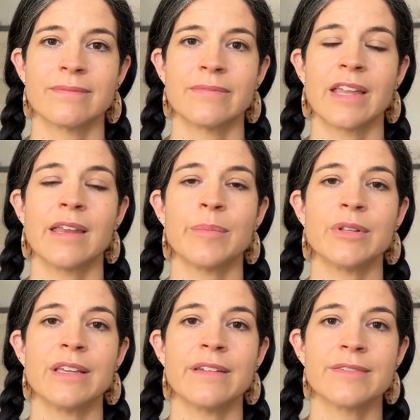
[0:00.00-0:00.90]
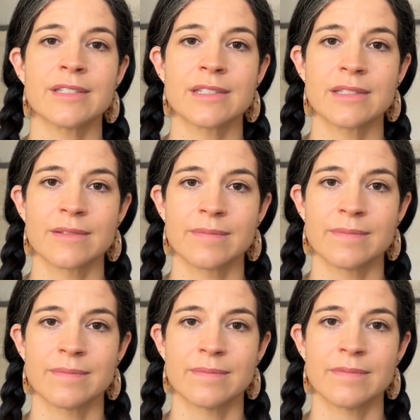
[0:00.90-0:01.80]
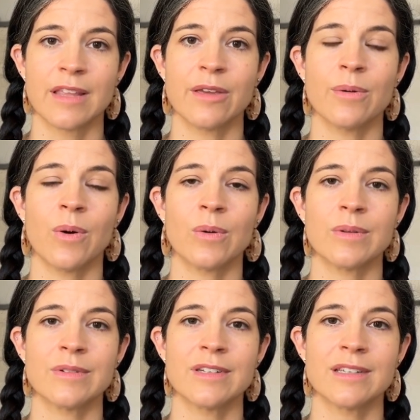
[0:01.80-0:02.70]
Any beliefs that you hold